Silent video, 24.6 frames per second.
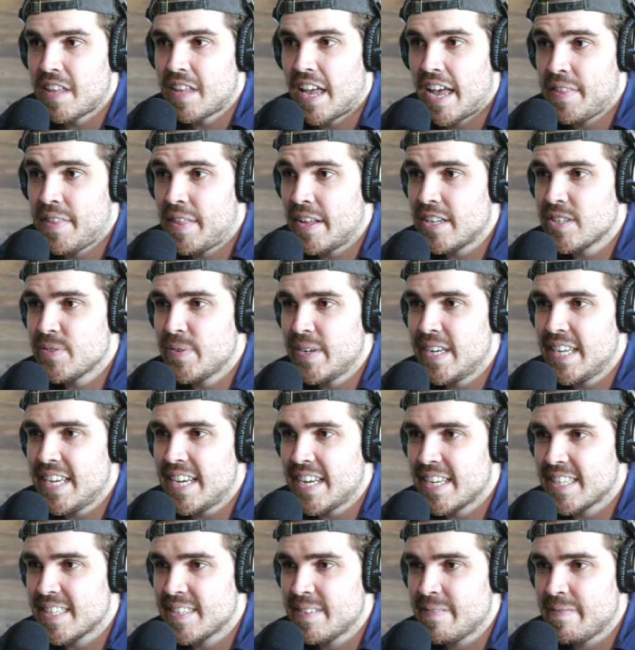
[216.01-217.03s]
And that's really
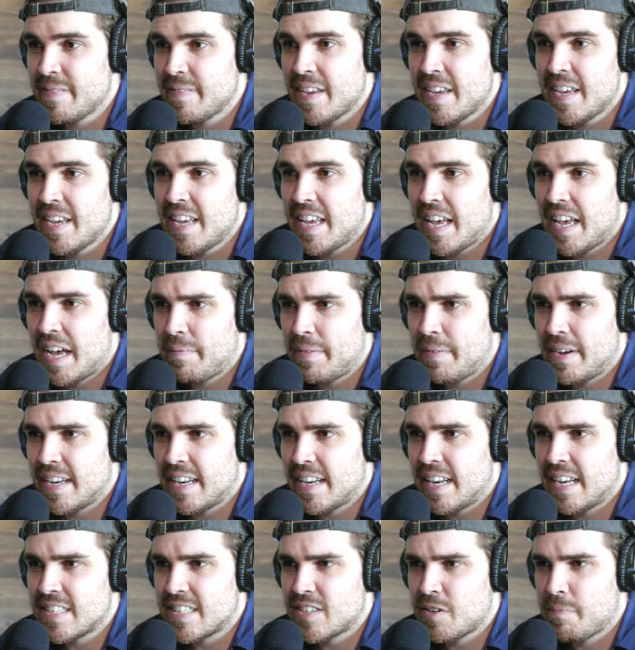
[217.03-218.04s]
it. I mean,
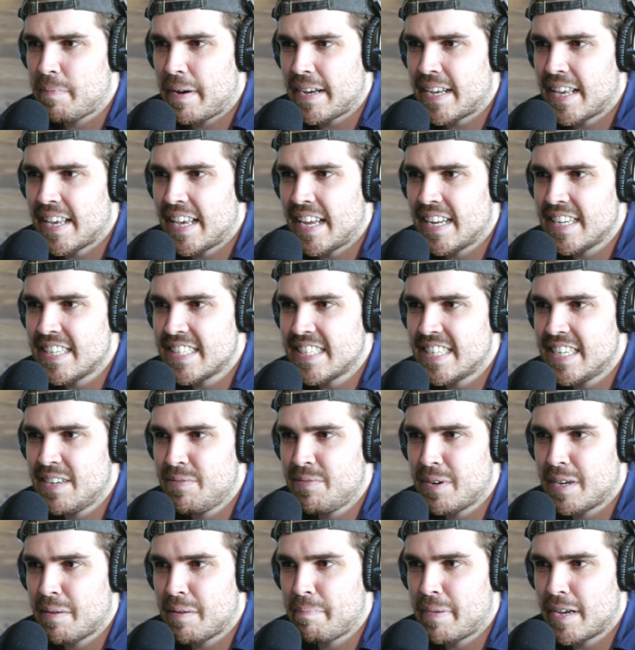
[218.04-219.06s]
let's go back again to see if
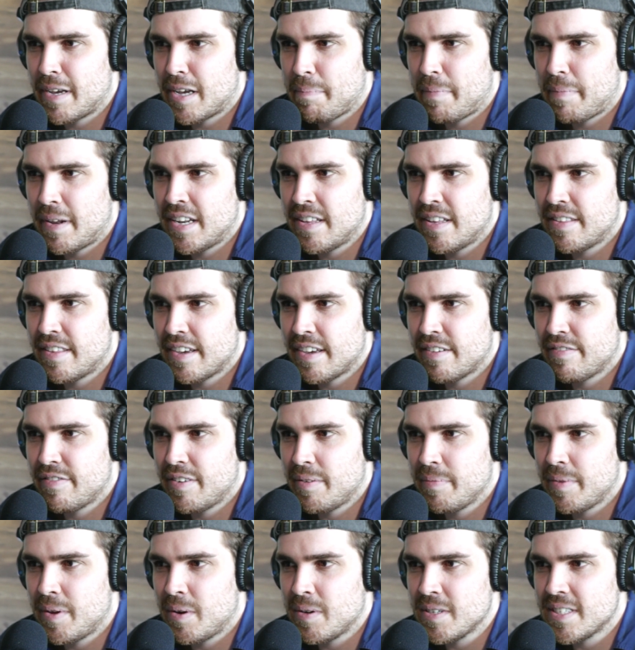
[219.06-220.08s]
we can pick up anything
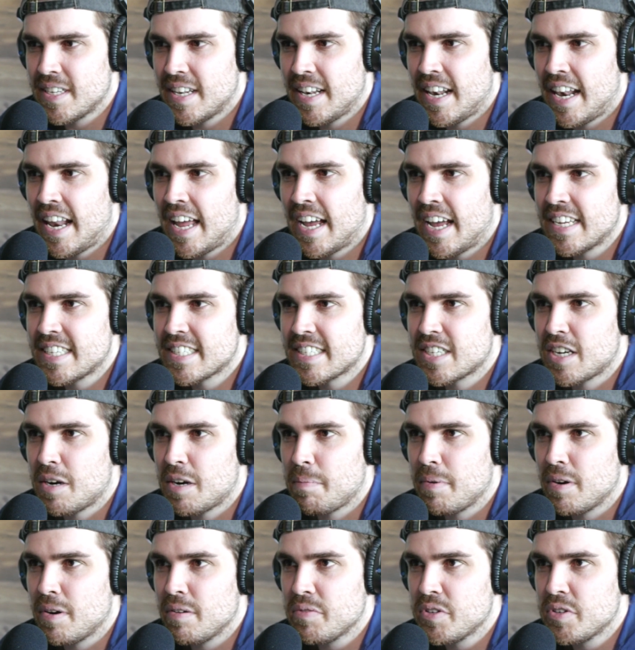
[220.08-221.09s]
from those last
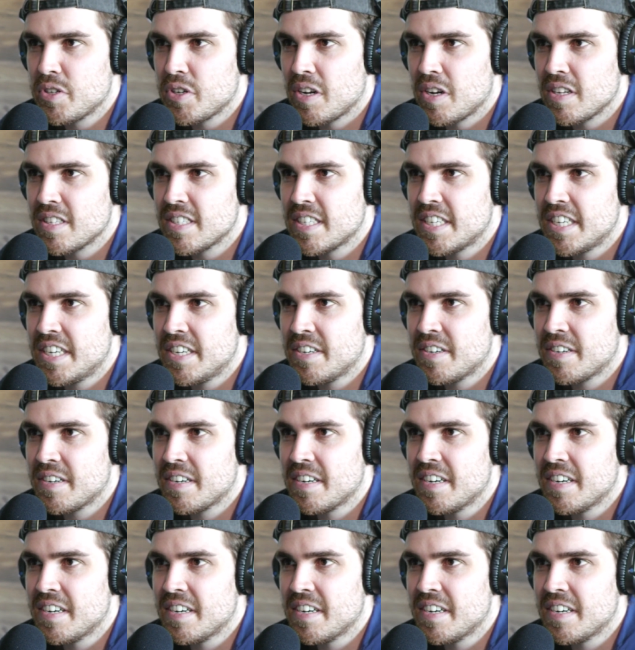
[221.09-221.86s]
couple of shots here.